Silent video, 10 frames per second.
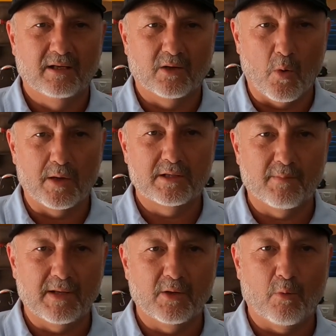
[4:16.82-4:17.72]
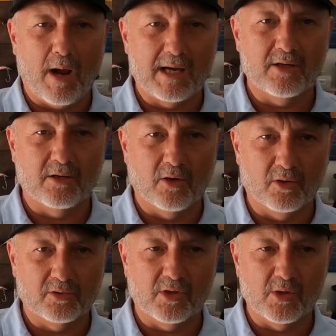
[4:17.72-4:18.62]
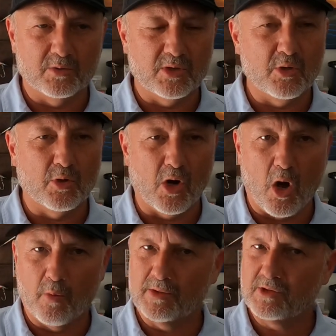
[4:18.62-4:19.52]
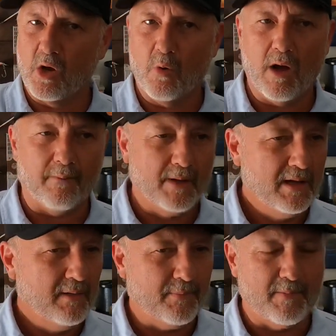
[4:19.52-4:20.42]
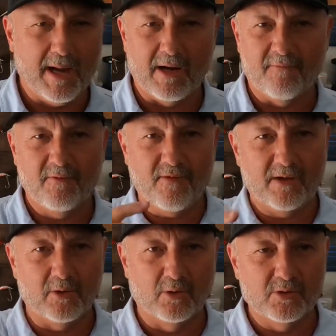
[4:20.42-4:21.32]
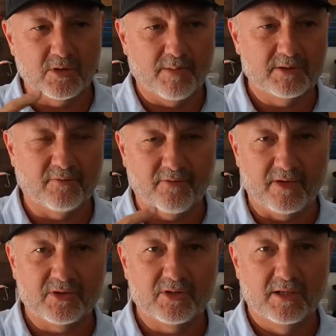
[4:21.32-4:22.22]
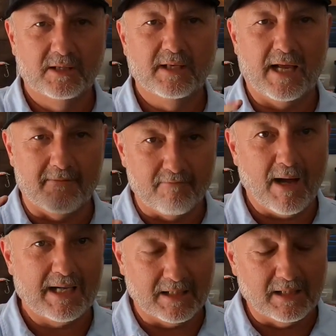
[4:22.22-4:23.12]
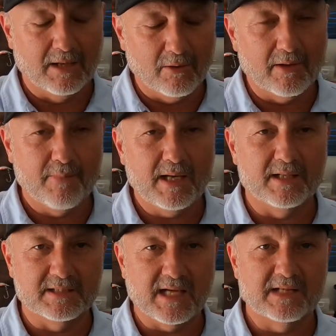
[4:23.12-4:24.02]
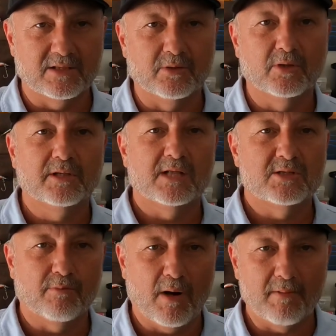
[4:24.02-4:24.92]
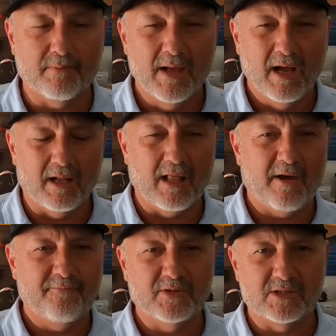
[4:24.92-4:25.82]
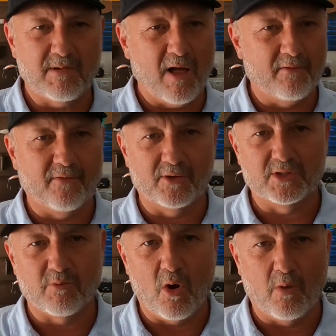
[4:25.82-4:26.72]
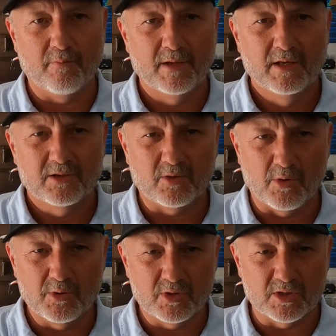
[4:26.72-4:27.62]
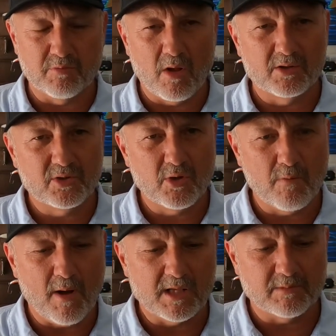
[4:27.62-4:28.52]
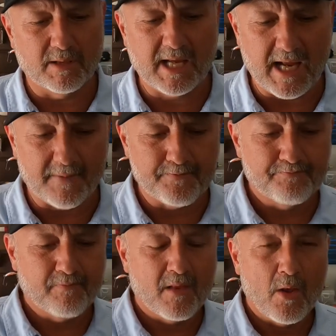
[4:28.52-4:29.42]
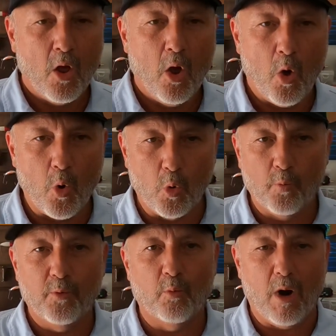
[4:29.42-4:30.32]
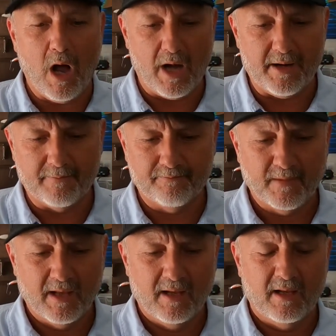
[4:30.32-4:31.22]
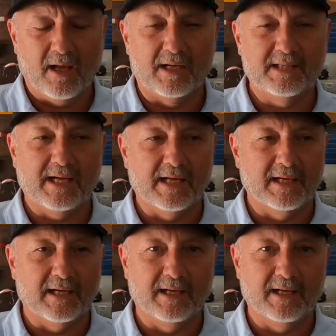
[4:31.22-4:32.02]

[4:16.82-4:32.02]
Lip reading: going to be the right hook to use, and you can always go up. But man, if you find you're losing a bunch of fish, it might literally be the size of the hook that's the problem. A lot of fish's mouths are very small. So using the smallest hook you possibly can. Hold the rod. I tell you,